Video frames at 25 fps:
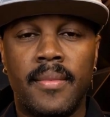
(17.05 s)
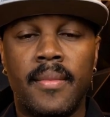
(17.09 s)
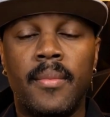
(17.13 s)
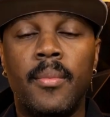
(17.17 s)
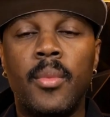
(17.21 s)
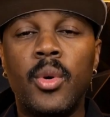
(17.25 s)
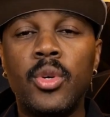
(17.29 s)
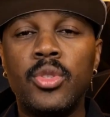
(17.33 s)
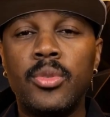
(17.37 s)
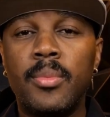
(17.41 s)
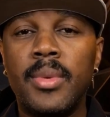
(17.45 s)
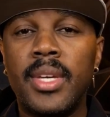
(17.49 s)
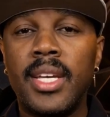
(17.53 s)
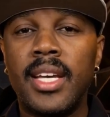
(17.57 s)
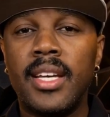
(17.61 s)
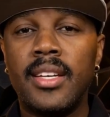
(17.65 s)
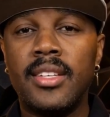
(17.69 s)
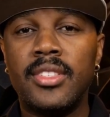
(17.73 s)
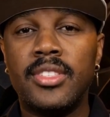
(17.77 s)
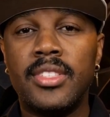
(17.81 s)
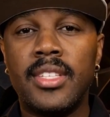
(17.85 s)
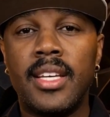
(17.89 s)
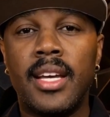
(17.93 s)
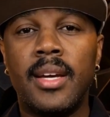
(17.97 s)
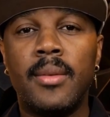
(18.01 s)
Most
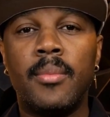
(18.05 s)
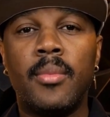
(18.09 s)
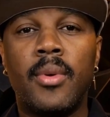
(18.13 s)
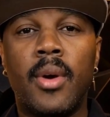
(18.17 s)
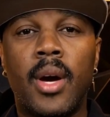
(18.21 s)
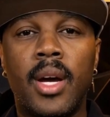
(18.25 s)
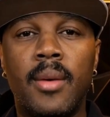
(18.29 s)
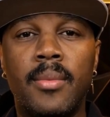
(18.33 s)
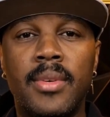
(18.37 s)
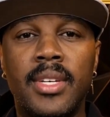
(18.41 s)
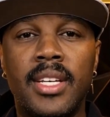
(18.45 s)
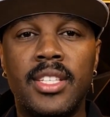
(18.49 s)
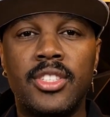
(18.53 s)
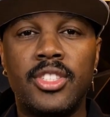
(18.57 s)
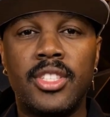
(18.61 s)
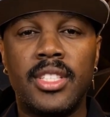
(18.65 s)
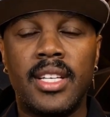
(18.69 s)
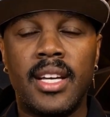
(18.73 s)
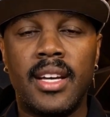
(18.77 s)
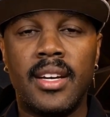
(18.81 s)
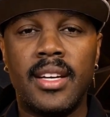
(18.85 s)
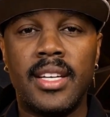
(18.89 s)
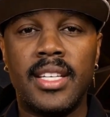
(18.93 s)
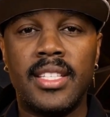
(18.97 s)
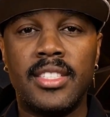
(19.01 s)
beginners think prompt
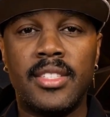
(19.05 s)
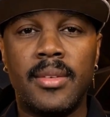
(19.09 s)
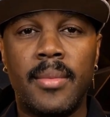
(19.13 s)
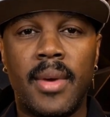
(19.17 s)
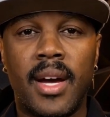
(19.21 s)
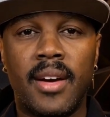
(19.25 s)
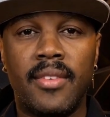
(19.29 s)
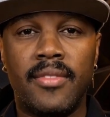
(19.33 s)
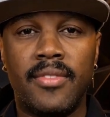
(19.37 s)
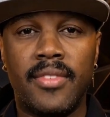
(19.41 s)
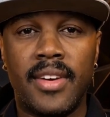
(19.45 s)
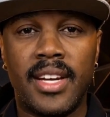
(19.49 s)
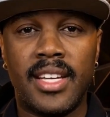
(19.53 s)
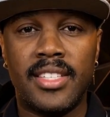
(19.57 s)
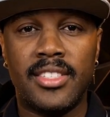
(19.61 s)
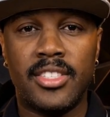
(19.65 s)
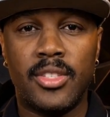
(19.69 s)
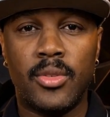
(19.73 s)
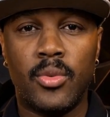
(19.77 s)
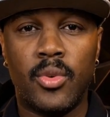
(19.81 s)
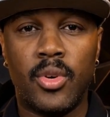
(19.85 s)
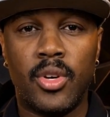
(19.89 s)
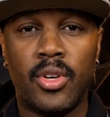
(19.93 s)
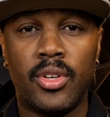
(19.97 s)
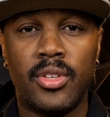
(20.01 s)
engineering is about fancy
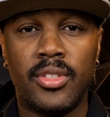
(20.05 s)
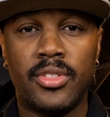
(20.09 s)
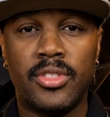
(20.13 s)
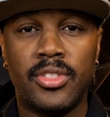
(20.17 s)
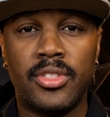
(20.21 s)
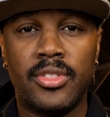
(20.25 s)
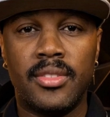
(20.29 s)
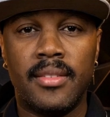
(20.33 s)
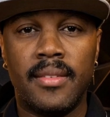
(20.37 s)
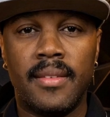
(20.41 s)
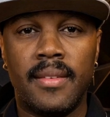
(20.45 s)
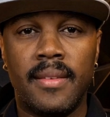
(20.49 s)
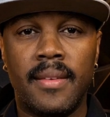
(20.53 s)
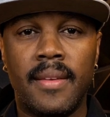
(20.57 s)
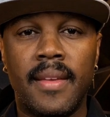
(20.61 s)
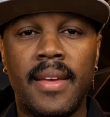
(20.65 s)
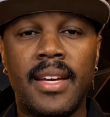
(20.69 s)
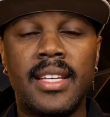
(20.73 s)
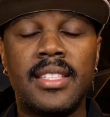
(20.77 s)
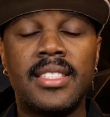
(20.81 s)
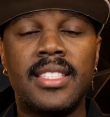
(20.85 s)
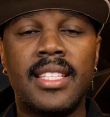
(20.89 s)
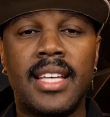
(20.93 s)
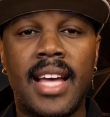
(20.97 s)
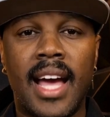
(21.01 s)
words.
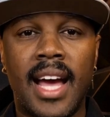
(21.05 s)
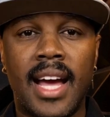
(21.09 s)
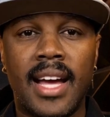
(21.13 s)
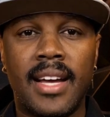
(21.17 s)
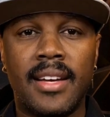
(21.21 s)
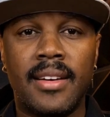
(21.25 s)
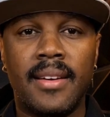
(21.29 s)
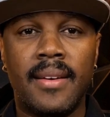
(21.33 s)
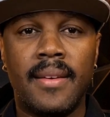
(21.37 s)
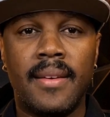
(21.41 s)
It's not.